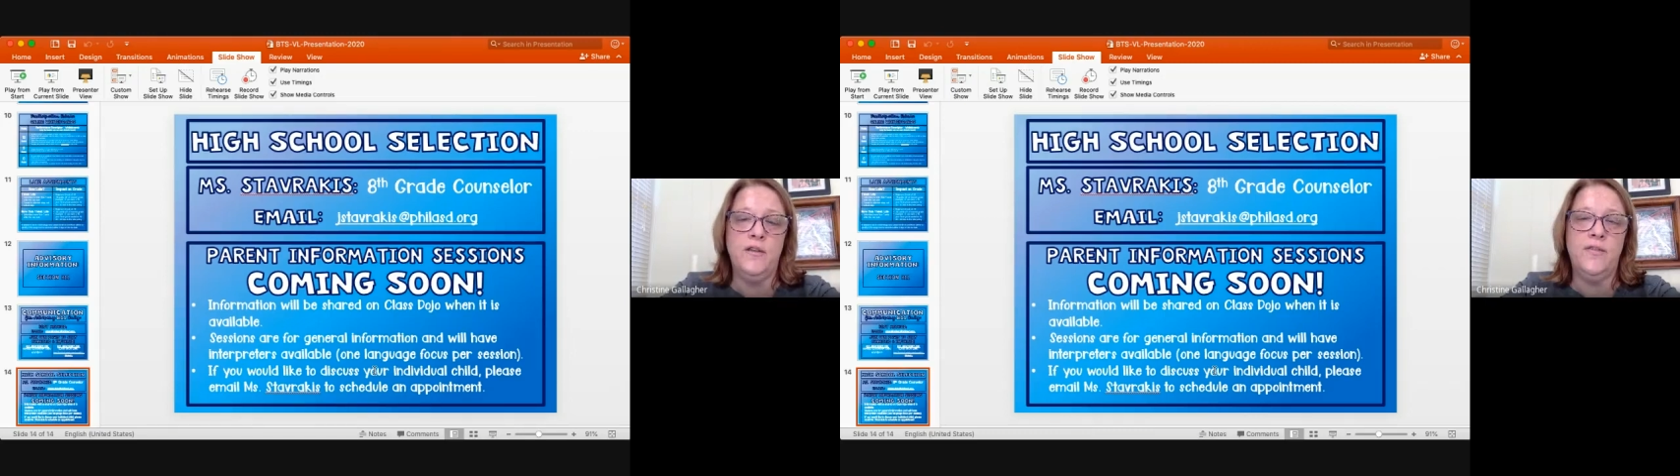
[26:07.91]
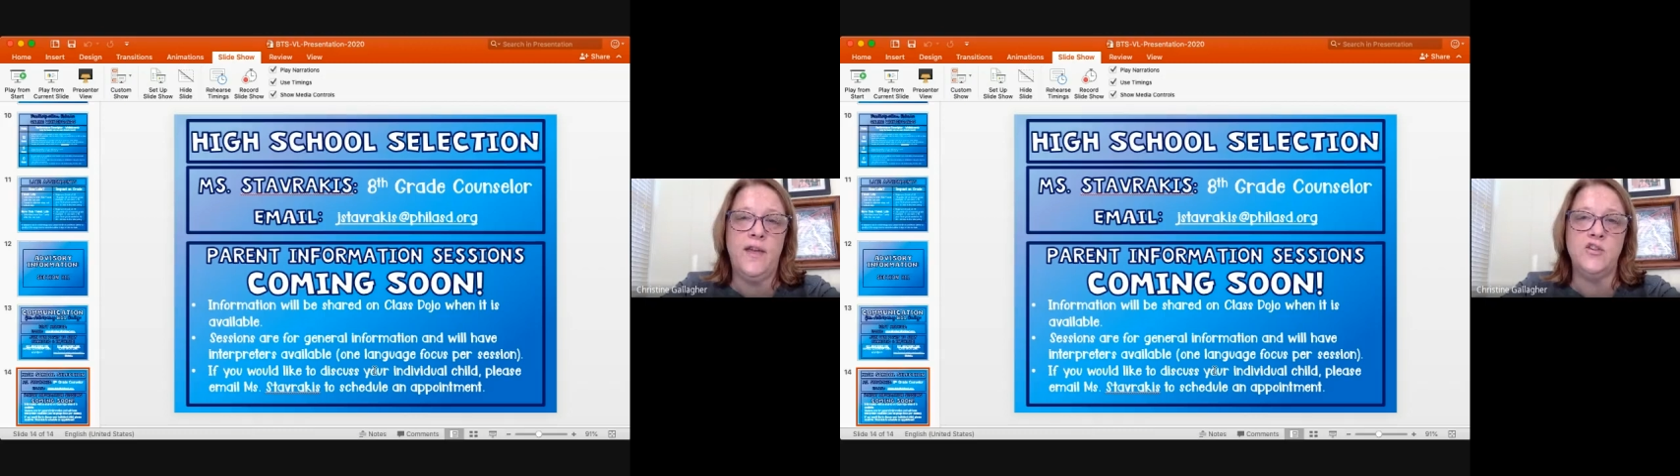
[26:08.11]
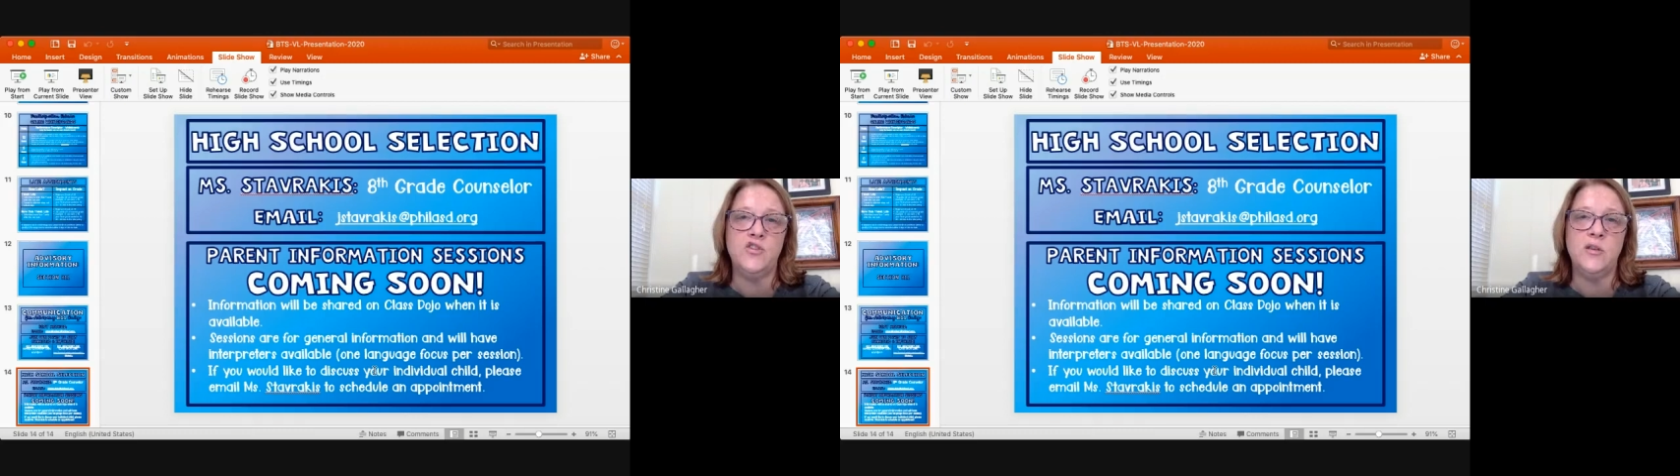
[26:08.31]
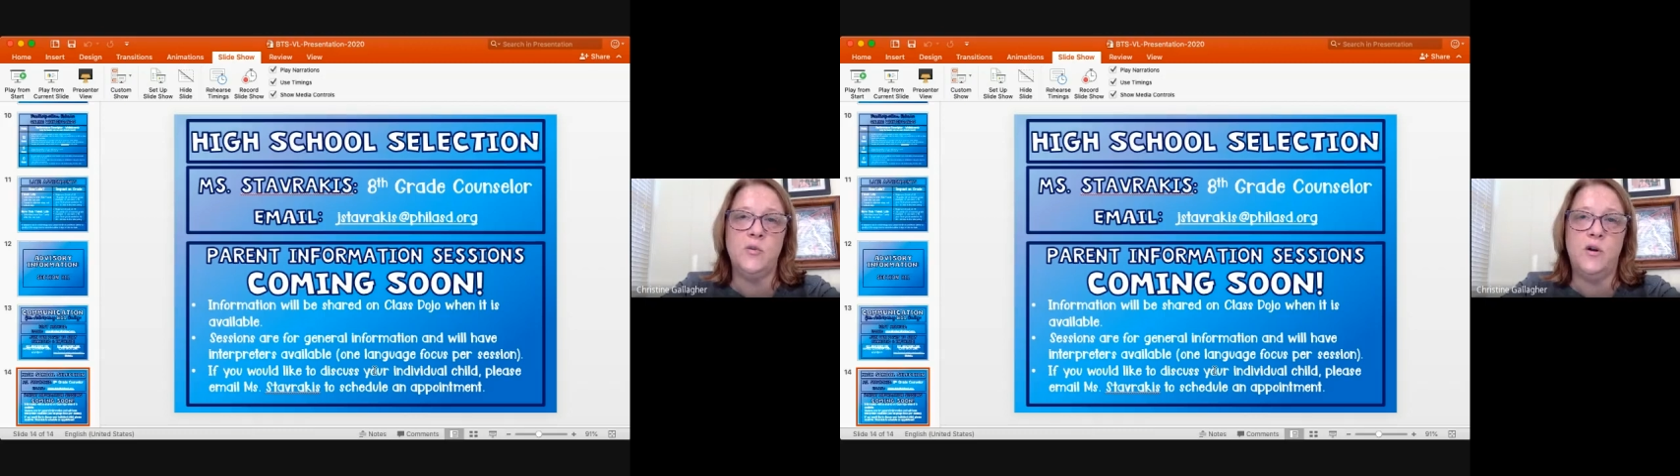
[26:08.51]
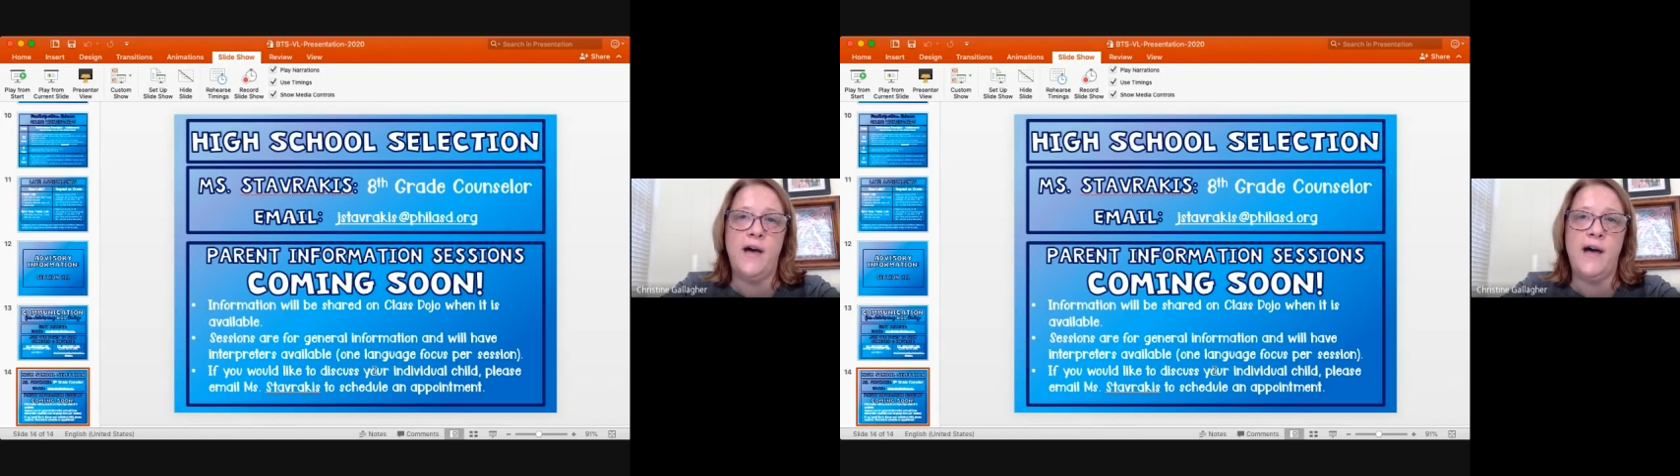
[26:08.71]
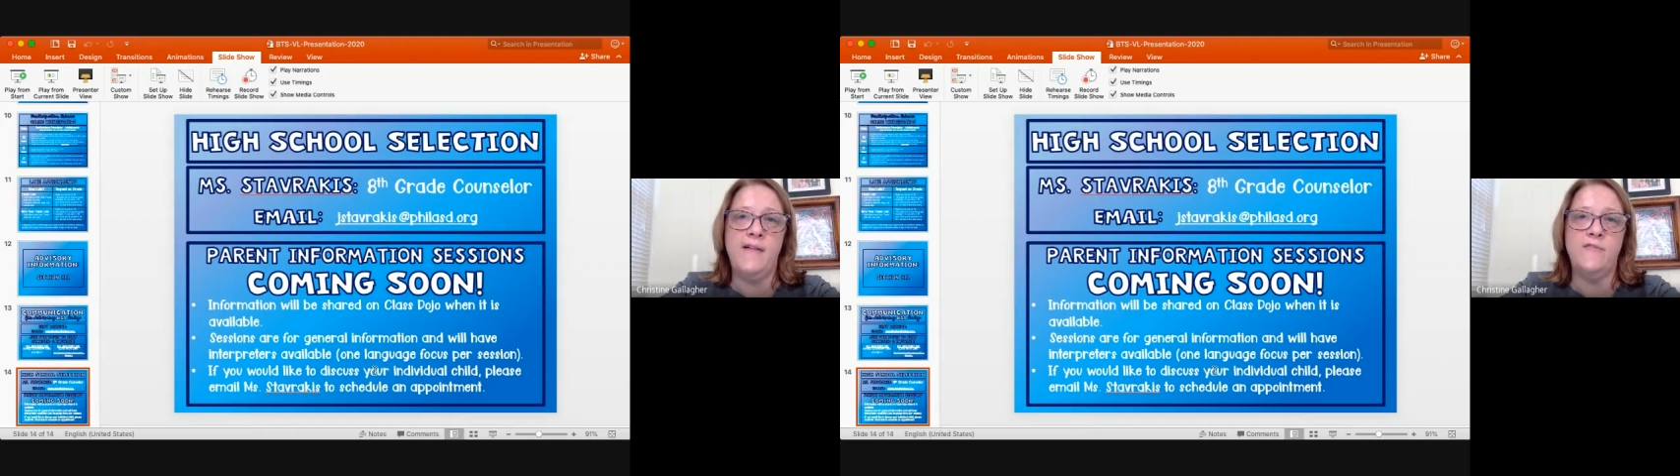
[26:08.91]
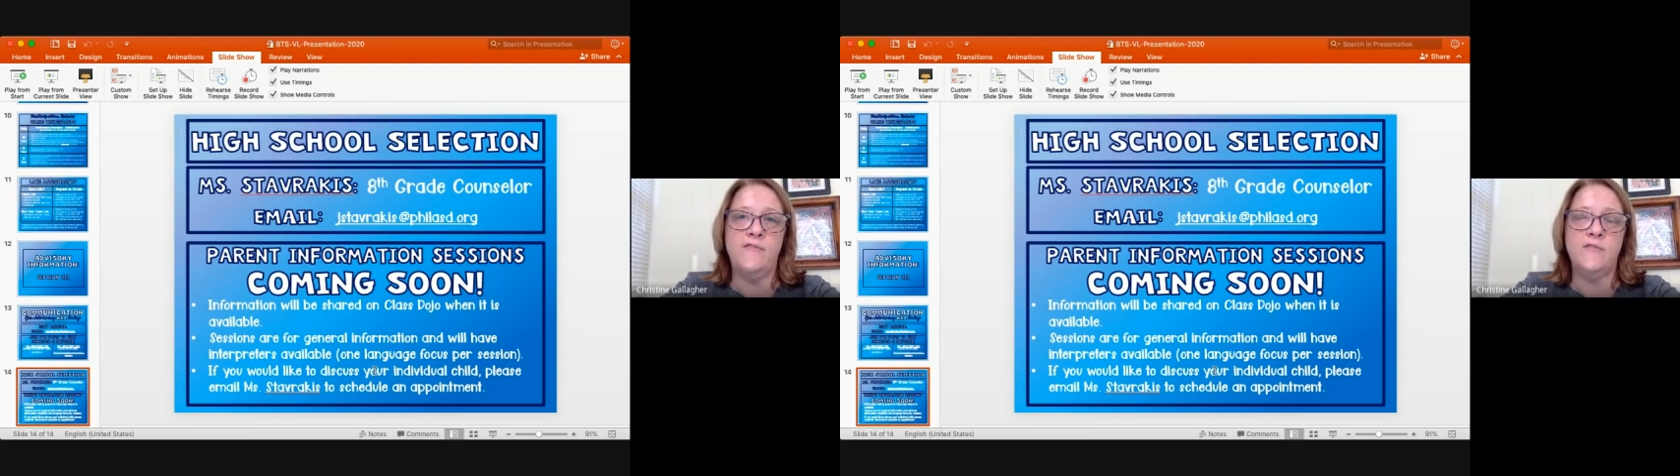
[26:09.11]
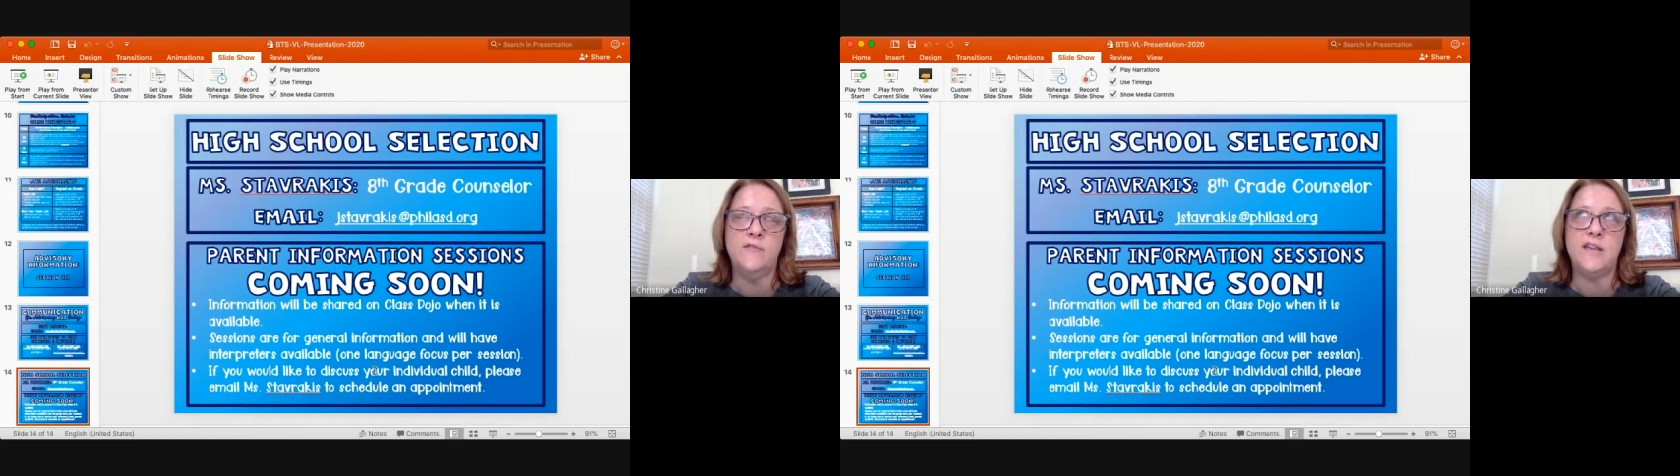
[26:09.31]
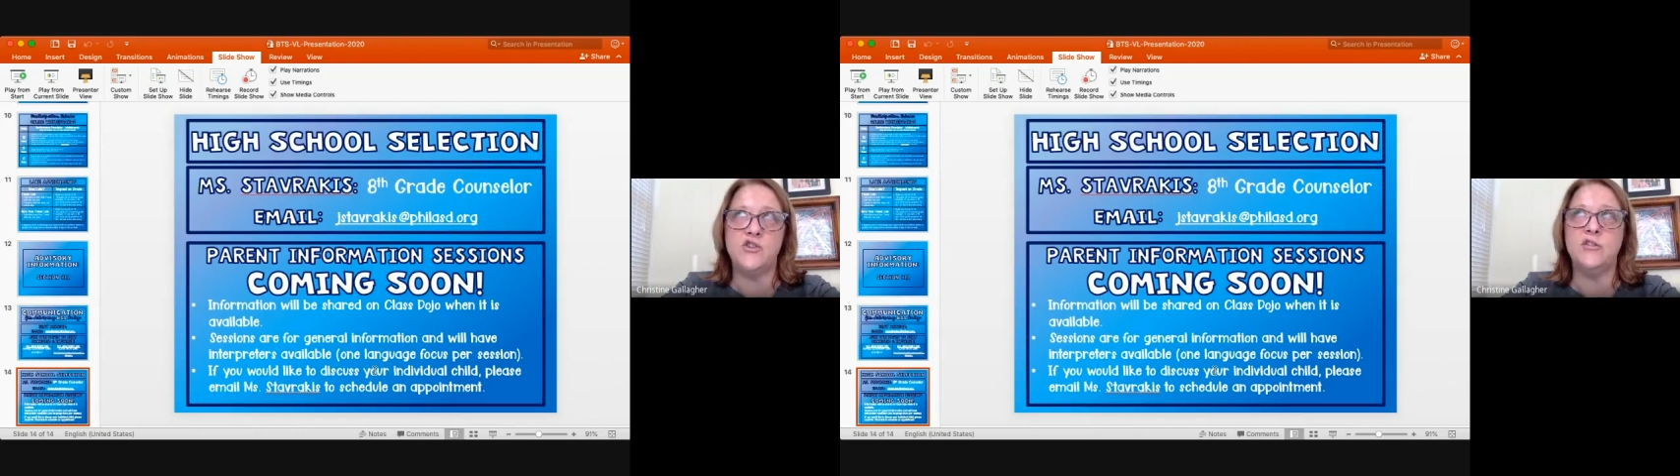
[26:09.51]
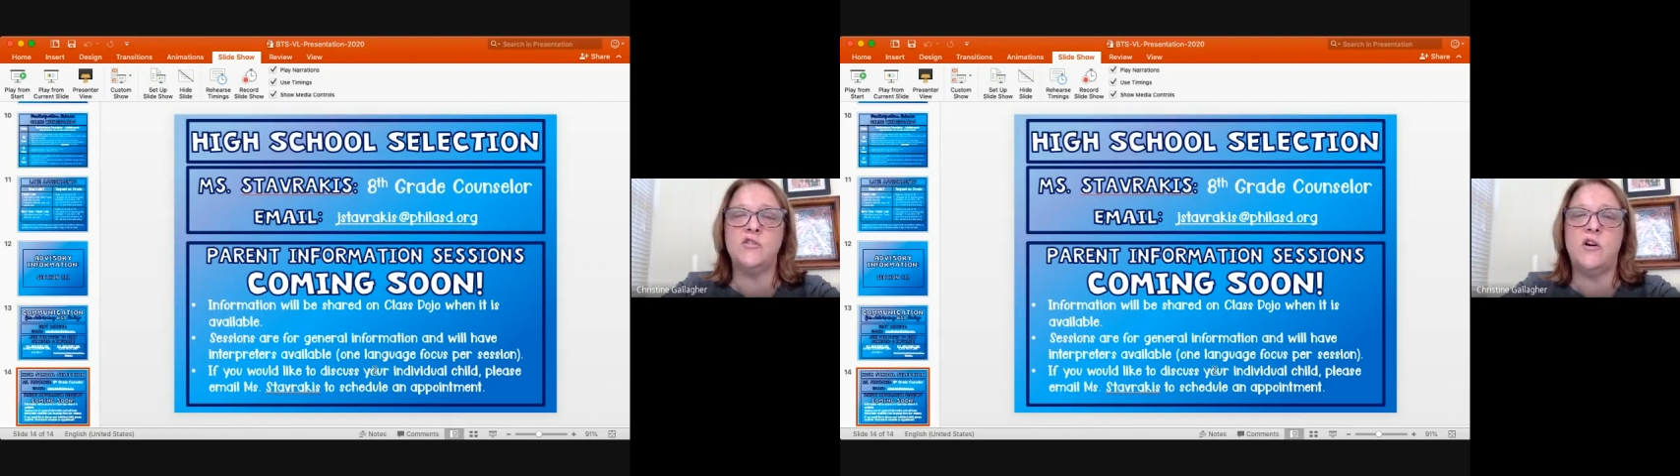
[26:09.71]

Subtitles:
then she will have sessions